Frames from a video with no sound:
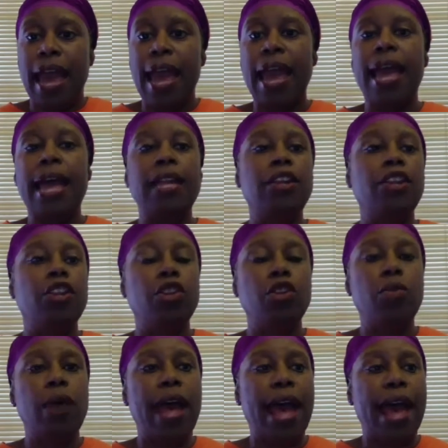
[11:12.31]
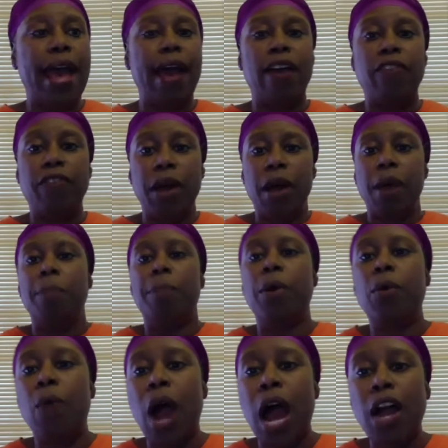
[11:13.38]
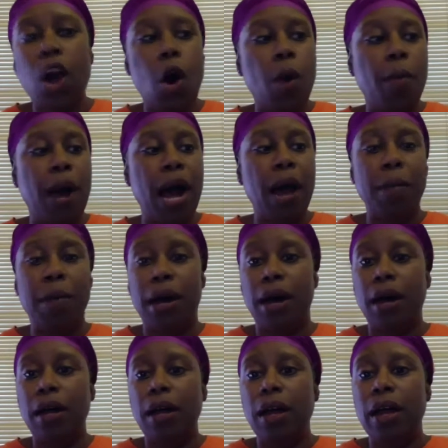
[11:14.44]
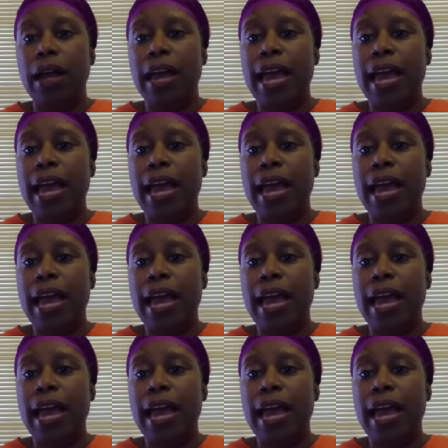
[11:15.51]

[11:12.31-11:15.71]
and you have Barack Obama,